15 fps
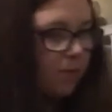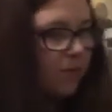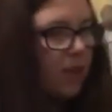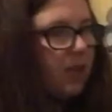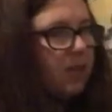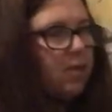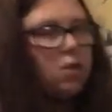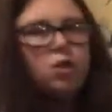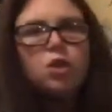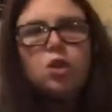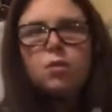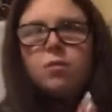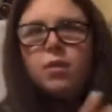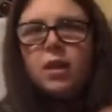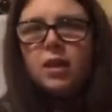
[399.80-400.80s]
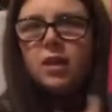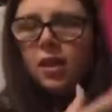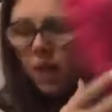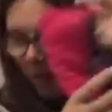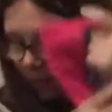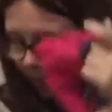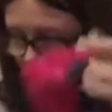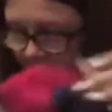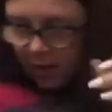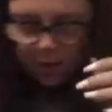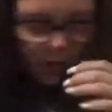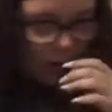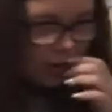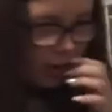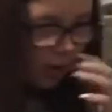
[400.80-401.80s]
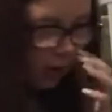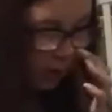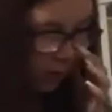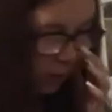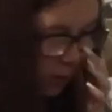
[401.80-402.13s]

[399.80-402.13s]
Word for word: this shouldn't be in there. That's her coat.